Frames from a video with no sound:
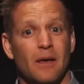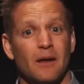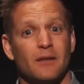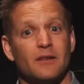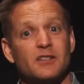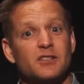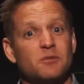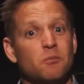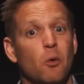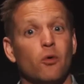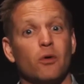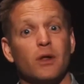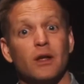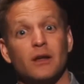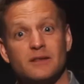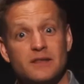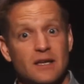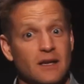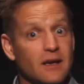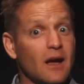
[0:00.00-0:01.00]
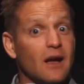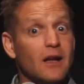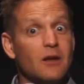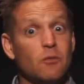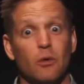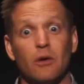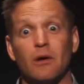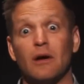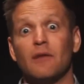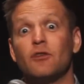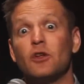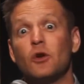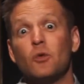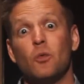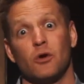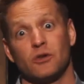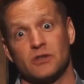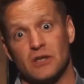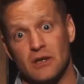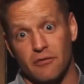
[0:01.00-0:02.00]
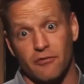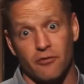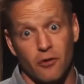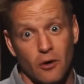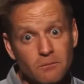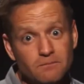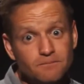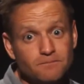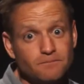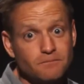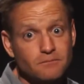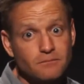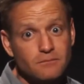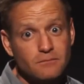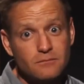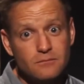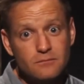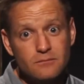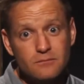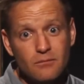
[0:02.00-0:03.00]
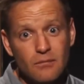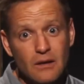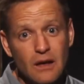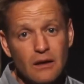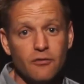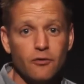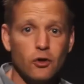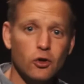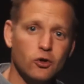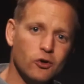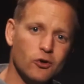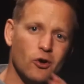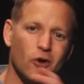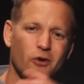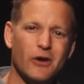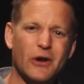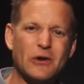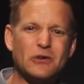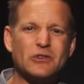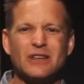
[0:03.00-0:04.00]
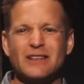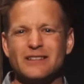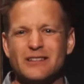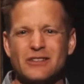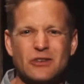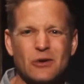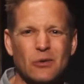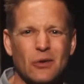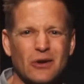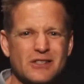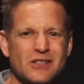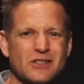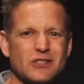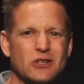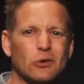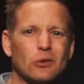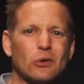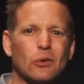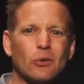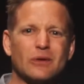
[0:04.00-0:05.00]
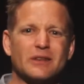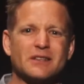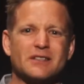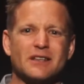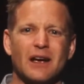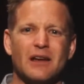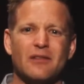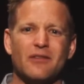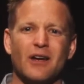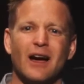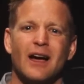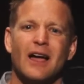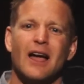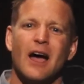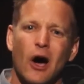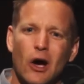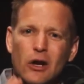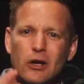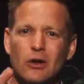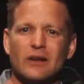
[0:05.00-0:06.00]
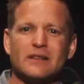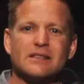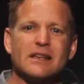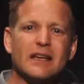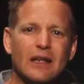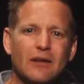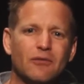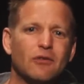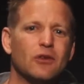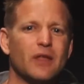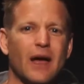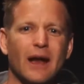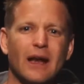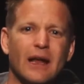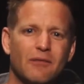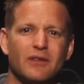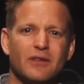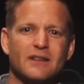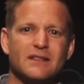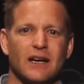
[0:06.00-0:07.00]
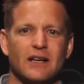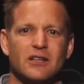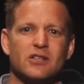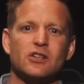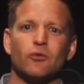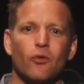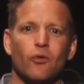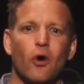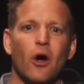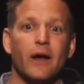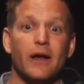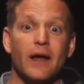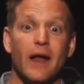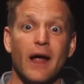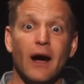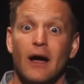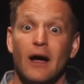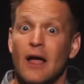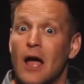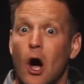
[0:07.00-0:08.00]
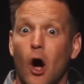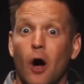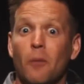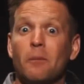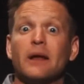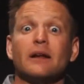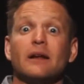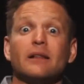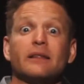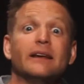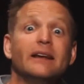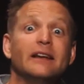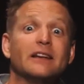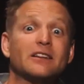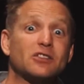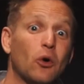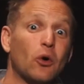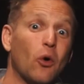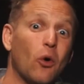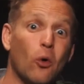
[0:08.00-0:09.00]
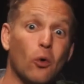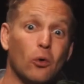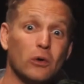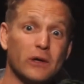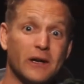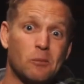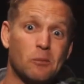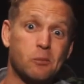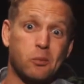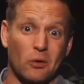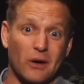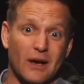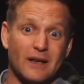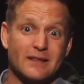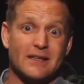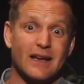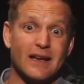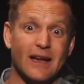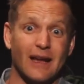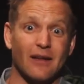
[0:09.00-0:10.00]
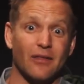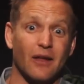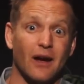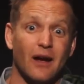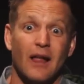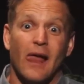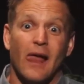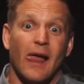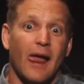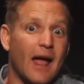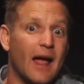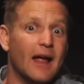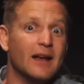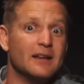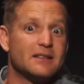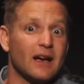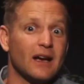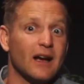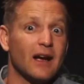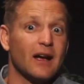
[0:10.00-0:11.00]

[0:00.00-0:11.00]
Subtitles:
This morning, today, wherever you're watching from, if you do not know Jesus Christ as your Lord and Savior, I'd like to give you that invitation right now. I'm going to lead us all in a prayer together. And